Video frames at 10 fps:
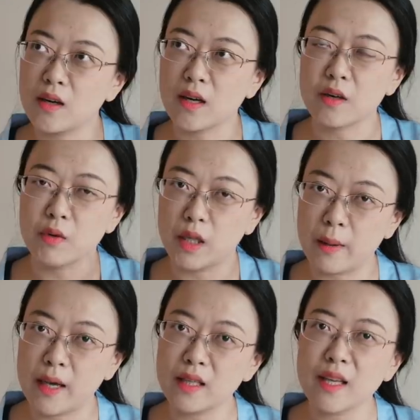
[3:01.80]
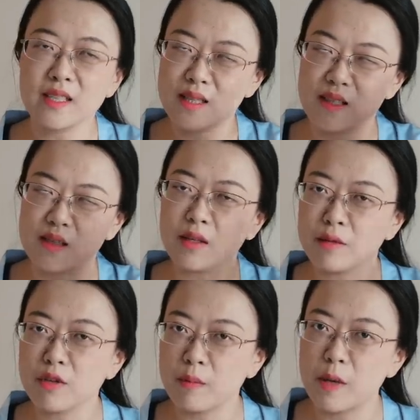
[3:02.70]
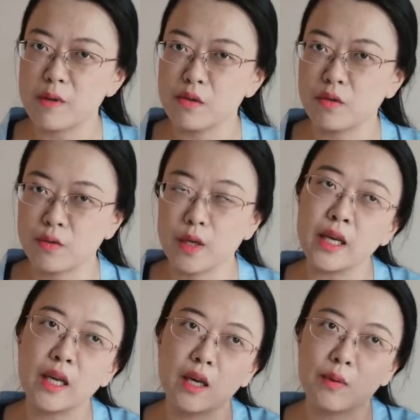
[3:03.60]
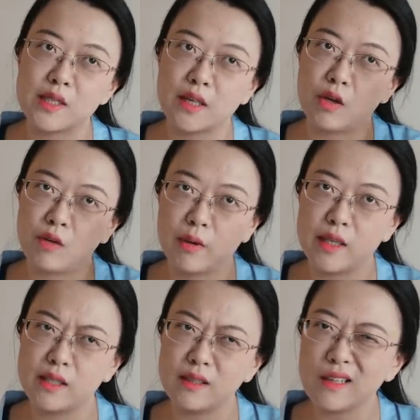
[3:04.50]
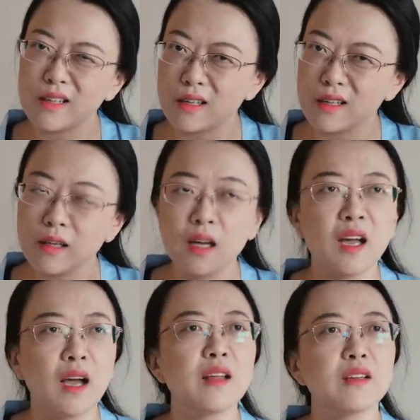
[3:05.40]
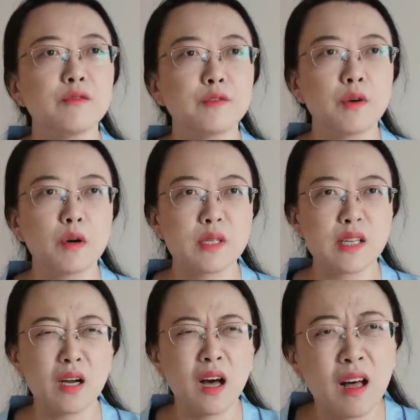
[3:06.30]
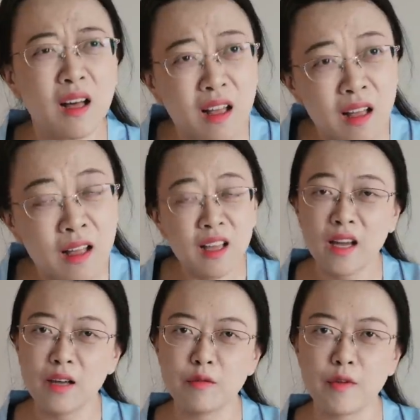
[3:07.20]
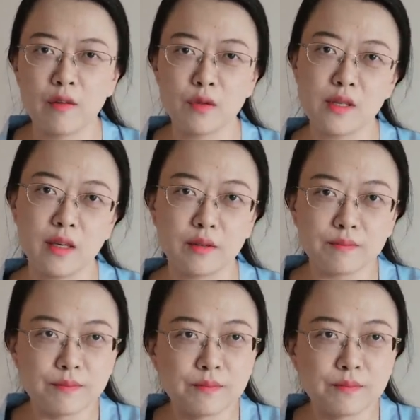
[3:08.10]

are like really bad. Like starting from episode three, it was like already, huh? And then four was like, huh? And five was like,